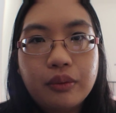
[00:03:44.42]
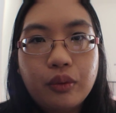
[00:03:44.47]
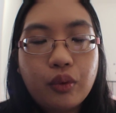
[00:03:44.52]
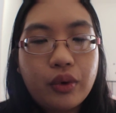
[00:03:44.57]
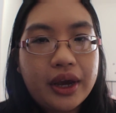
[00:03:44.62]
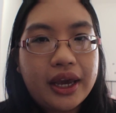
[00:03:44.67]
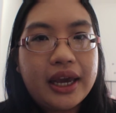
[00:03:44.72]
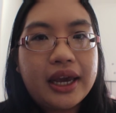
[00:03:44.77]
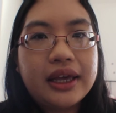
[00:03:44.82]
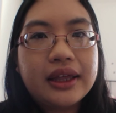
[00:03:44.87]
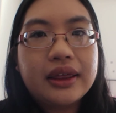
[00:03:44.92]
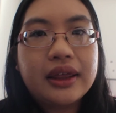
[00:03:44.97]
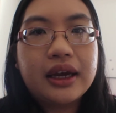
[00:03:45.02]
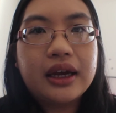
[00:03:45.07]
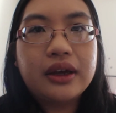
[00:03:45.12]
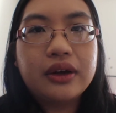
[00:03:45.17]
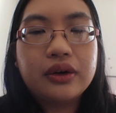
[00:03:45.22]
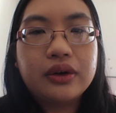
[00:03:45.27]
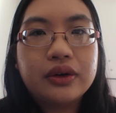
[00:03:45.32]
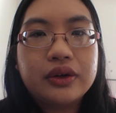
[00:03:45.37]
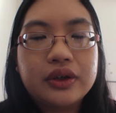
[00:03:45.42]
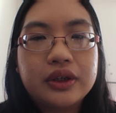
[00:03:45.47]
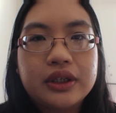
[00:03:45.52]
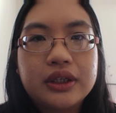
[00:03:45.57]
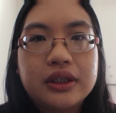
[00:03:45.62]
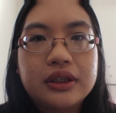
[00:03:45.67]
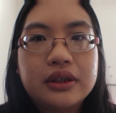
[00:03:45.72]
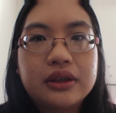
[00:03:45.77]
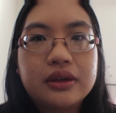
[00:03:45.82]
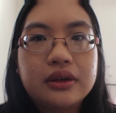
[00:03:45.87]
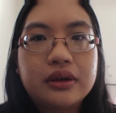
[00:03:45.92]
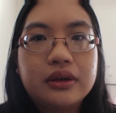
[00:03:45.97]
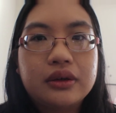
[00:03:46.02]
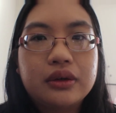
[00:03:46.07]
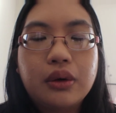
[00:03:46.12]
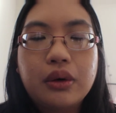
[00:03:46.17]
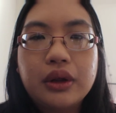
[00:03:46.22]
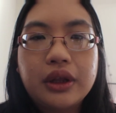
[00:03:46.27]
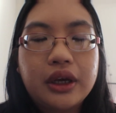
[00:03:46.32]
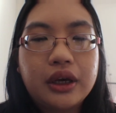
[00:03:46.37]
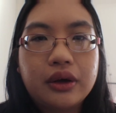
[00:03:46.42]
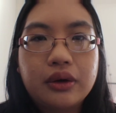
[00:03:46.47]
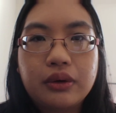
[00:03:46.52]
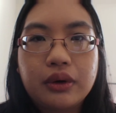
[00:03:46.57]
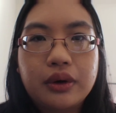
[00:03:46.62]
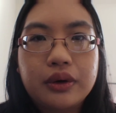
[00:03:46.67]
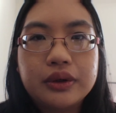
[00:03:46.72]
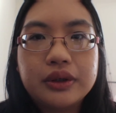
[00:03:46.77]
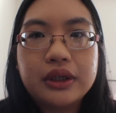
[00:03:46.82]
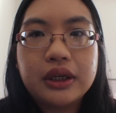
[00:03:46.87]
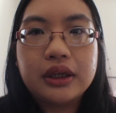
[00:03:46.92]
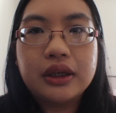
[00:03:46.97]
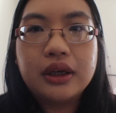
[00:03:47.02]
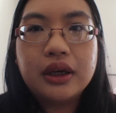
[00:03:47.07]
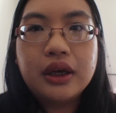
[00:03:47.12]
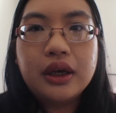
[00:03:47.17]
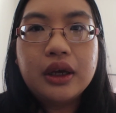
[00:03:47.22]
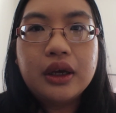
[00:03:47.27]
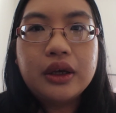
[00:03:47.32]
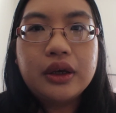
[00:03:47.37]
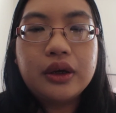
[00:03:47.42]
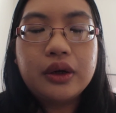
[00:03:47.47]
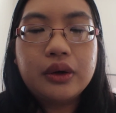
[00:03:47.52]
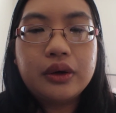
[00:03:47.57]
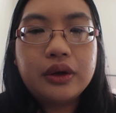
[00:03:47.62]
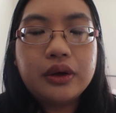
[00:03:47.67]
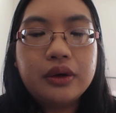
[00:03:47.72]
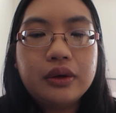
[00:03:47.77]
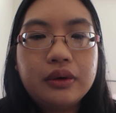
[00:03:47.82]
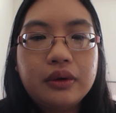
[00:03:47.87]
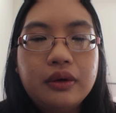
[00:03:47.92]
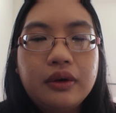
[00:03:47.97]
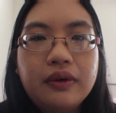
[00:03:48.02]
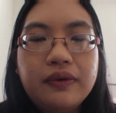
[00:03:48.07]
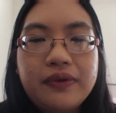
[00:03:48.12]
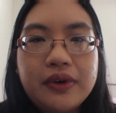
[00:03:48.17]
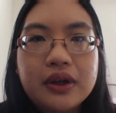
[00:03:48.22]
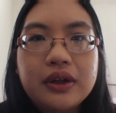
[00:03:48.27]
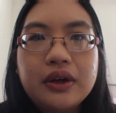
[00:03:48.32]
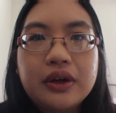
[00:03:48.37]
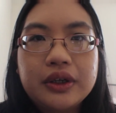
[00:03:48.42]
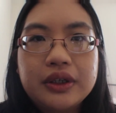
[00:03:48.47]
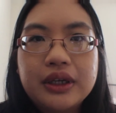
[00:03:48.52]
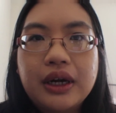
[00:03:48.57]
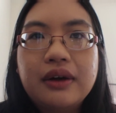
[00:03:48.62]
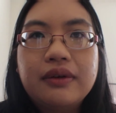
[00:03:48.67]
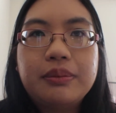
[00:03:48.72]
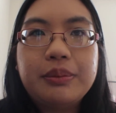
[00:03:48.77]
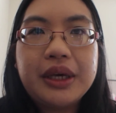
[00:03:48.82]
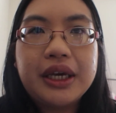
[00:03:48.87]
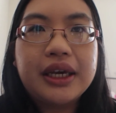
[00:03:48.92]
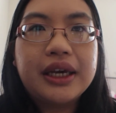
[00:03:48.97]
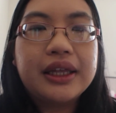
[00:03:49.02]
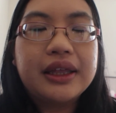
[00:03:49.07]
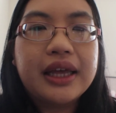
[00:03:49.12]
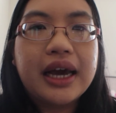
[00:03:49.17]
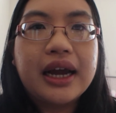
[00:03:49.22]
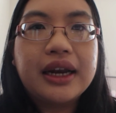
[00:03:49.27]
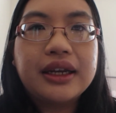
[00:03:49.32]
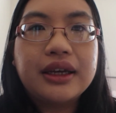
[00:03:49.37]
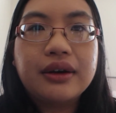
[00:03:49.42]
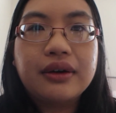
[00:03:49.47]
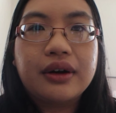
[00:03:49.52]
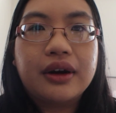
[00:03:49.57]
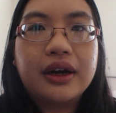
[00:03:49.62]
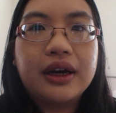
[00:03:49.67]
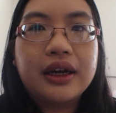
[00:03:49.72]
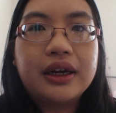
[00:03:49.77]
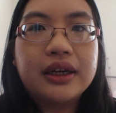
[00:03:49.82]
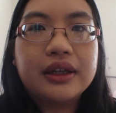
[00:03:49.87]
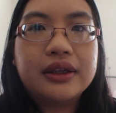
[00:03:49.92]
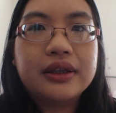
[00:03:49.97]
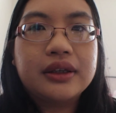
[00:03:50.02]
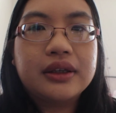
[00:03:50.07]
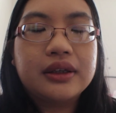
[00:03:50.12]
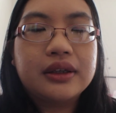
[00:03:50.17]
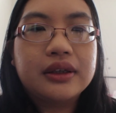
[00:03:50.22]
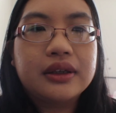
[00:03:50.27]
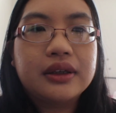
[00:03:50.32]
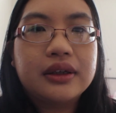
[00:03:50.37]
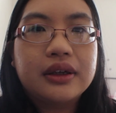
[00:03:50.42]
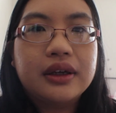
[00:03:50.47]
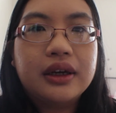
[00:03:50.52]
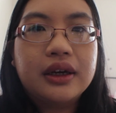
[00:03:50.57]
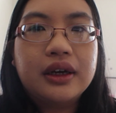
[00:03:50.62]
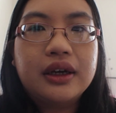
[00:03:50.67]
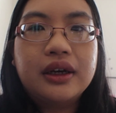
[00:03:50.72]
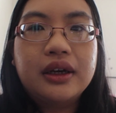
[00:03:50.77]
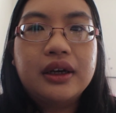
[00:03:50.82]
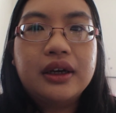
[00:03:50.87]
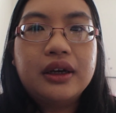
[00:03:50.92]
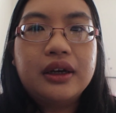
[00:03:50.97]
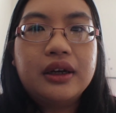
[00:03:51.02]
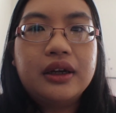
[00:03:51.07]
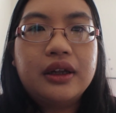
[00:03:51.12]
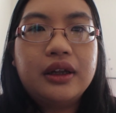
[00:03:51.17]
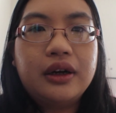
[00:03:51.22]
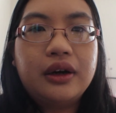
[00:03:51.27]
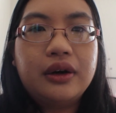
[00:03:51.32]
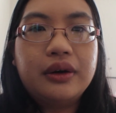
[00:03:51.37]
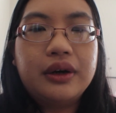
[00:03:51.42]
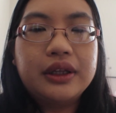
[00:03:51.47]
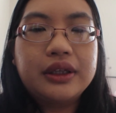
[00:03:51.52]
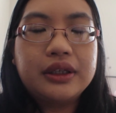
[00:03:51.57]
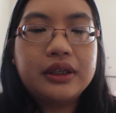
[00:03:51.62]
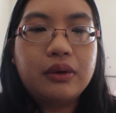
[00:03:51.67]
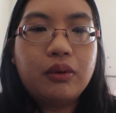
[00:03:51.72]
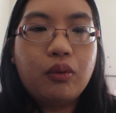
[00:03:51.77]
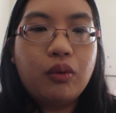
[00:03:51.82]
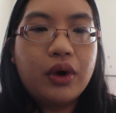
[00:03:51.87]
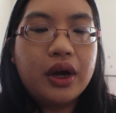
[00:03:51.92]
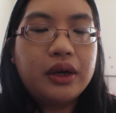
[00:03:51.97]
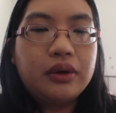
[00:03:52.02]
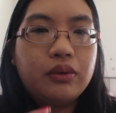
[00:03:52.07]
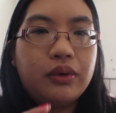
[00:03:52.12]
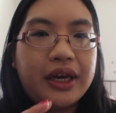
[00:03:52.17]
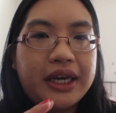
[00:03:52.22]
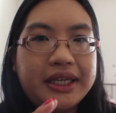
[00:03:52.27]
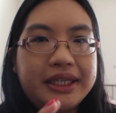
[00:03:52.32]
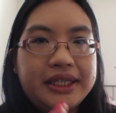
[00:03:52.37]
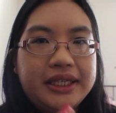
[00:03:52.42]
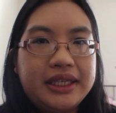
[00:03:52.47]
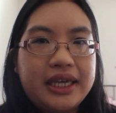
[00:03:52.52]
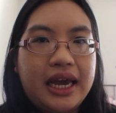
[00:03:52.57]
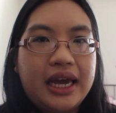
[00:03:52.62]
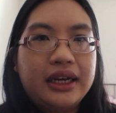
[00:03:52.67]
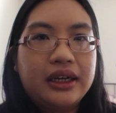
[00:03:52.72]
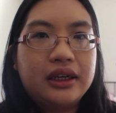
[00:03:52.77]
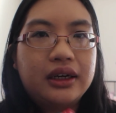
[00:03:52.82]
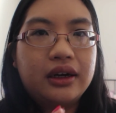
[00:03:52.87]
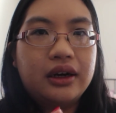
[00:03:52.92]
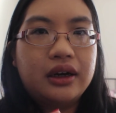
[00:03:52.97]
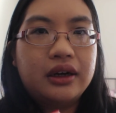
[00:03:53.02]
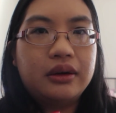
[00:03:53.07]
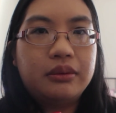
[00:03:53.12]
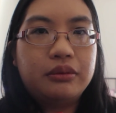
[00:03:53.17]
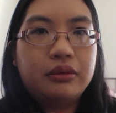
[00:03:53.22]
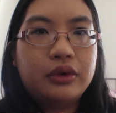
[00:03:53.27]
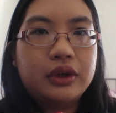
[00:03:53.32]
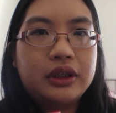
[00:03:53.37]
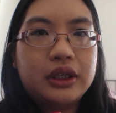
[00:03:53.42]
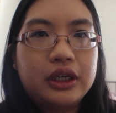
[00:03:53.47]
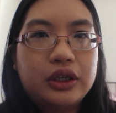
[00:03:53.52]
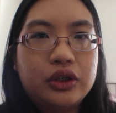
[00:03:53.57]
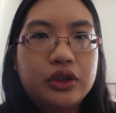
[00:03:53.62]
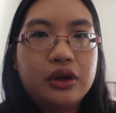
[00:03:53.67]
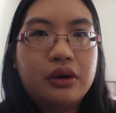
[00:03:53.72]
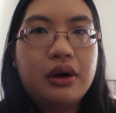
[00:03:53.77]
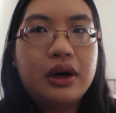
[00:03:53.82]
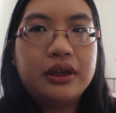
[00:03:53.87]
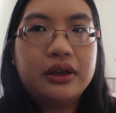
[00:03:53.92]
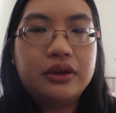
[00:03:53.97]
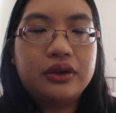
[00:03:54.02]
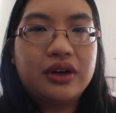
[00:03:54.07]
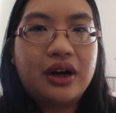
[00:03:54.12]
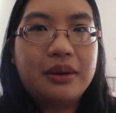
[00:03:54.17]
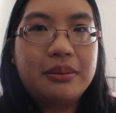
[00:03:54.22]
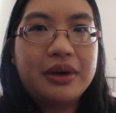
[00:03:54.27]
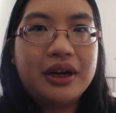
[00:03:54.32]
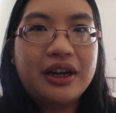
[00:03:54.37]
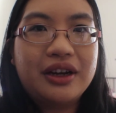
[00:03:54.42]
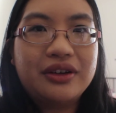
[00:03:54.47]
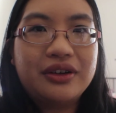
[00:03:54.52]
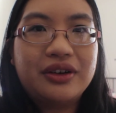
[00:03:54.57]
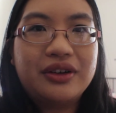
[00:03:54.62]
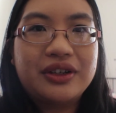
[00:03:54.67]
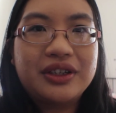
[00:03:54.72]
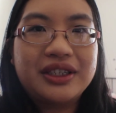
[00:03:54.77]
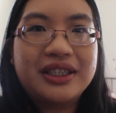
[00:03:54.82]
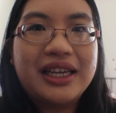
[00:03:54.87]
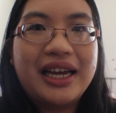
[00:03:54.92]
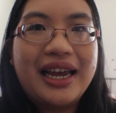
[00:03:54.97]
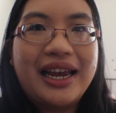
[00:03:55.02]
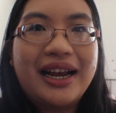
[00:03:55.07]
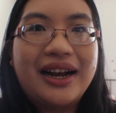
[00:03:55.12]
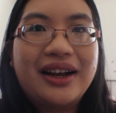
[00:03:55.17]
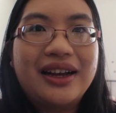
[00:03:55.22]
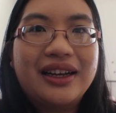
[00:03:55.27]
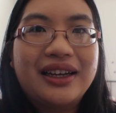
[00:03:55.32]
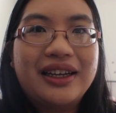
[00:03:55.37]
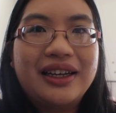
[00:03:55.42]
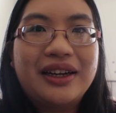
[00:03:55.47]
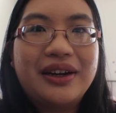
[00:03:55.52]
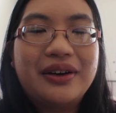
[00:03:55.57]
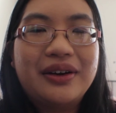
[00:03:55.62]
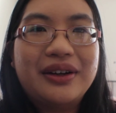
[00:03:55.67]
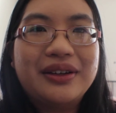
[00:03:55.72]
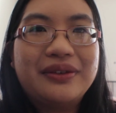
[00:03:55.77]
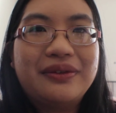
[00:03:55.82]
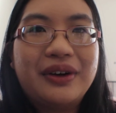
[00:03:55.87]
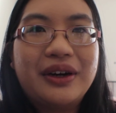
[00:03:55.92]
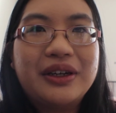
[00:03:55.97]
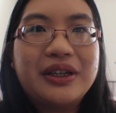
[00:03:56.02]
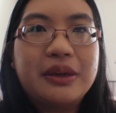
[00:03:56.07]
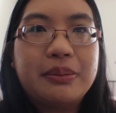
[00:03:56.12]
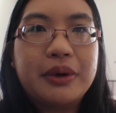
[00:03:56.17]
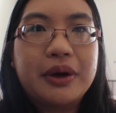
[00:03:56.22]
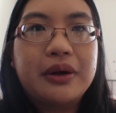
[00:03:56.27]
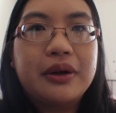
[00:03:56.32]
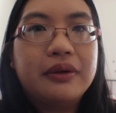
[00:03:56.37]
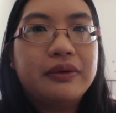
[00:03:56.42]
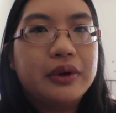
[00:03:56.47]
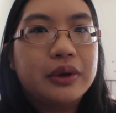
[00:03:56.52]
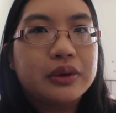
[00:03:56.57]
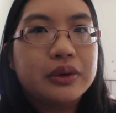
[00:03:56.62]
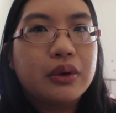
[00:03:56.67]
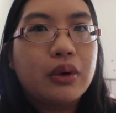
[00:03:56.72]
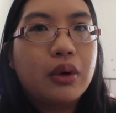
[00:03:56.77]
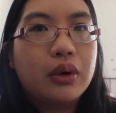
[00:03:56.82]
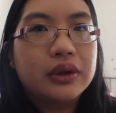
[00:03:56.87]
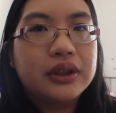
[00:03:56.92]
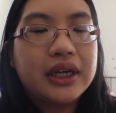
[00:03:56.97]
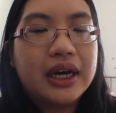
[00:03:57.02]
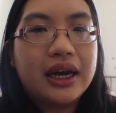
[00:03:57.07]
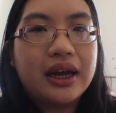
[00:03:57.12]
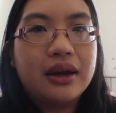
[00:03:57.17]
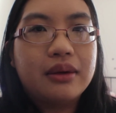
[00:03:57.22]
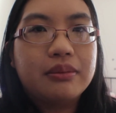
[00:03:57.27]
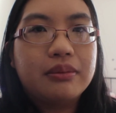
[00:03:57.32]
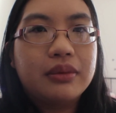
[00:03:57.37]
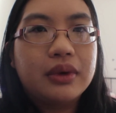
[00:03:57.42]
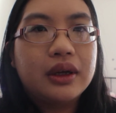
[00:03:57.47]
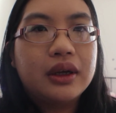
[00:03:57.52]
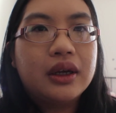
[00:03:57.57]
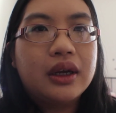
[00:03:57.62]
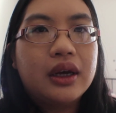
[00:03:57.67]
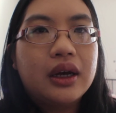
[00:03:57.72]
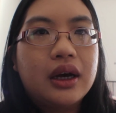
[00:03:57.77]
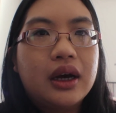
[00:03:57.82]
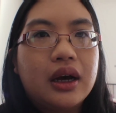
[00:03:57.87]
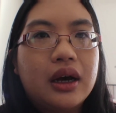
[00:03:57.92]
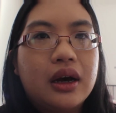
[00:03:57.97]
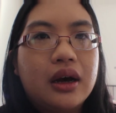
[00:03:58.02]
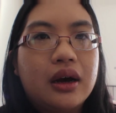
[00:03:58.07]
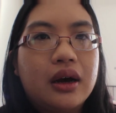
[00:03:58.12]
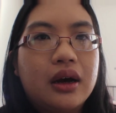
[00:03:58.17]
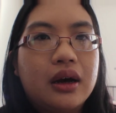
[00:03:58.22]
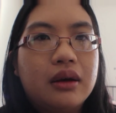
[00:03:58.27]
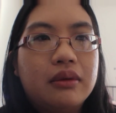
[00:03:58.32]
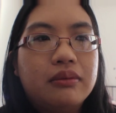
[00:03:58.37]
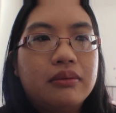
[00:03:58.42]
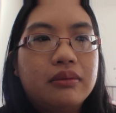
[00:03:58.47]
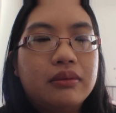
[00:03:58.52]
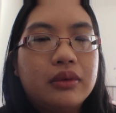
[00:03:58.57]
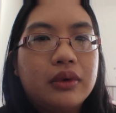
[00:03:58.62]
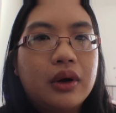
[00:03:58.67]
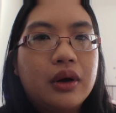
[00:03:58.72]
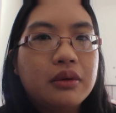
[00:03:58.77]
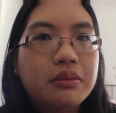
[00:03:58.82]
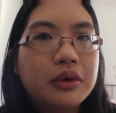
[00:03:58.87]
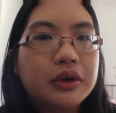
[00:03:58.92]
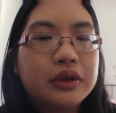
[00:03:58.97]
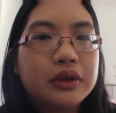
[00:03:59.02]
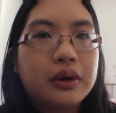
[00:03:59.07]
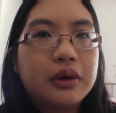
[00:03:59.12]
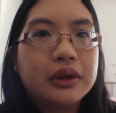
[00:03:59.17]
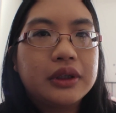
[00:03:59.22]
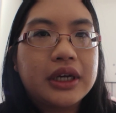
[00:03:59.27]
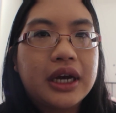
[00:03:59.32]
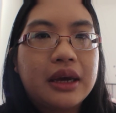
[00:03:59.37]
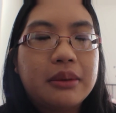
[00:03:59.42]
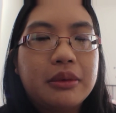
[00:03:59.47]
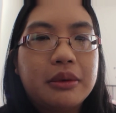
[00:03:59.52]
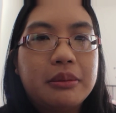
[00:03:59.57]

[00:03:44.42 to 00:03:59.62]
way, that you're just totally engrossed, and you know, you feel yourself being in that era, and it's, you know, it's a one-way set, what they show on the drama, and you're just like, you know, it's very typical of those old-time, almost old-time